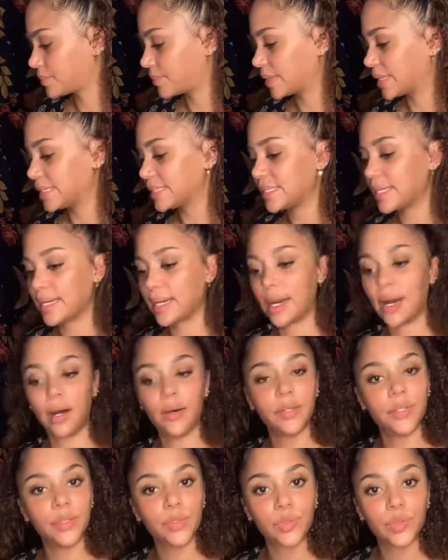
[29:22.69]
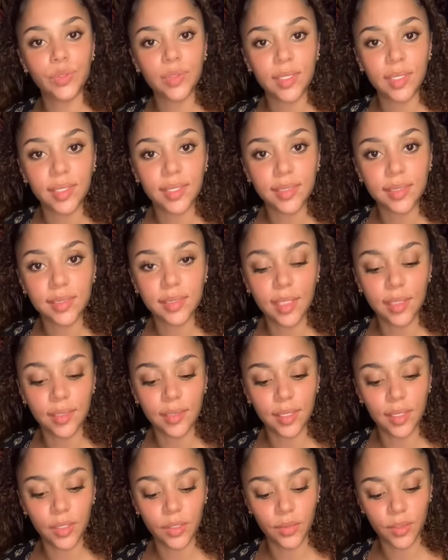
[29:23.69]
It's like, how do you do this and
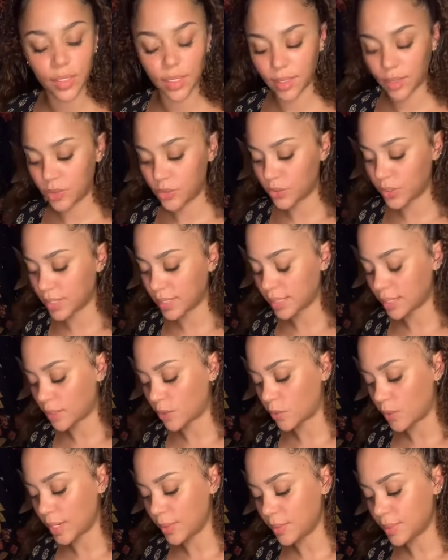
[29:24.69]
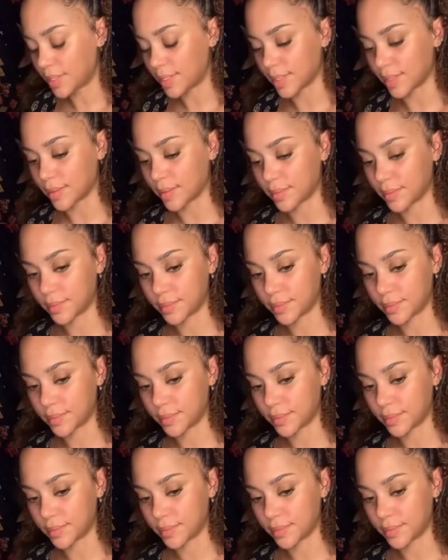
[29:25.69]
think you get you can get away with it?